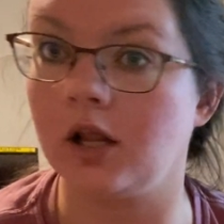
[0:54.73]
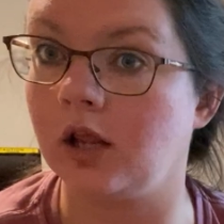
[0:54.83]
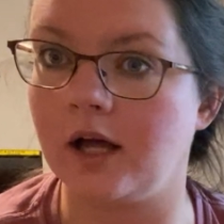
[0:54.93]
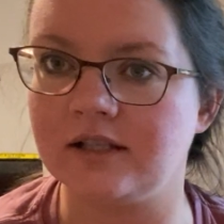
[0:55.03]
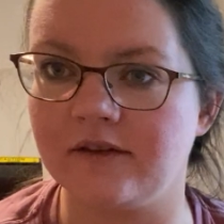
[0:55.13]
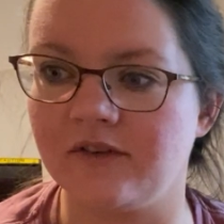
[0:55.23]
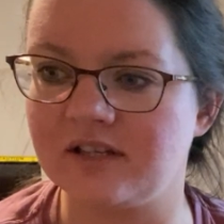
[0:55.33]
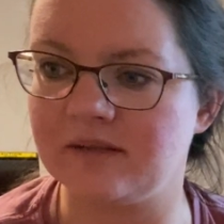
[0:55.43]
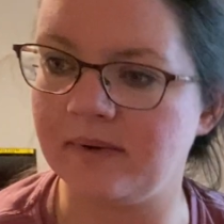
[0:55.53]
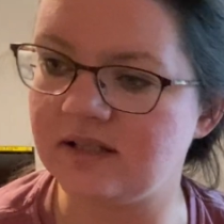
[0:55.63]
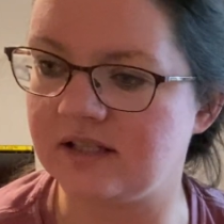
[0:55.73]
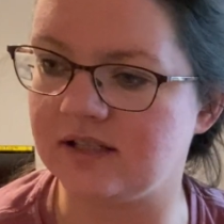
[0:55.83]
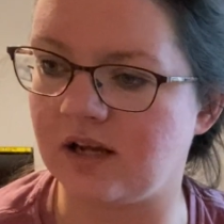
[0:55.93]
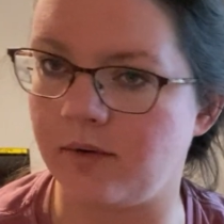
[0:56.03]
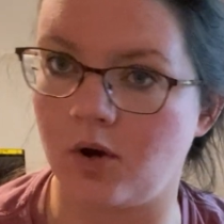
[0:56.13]
lots of
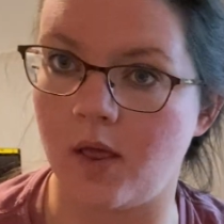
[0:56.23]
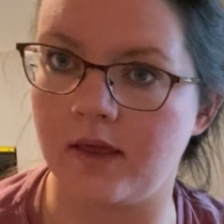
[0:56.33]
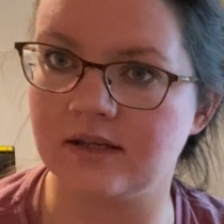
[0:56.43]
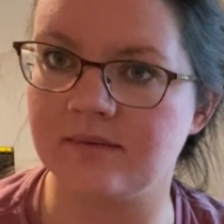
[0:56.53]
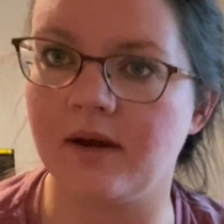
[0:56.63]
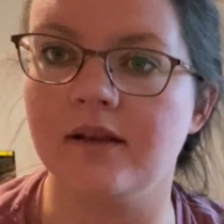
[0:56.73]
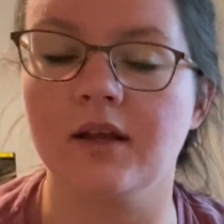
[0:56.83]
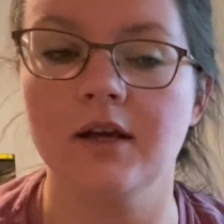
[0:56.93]
expenses going on this month.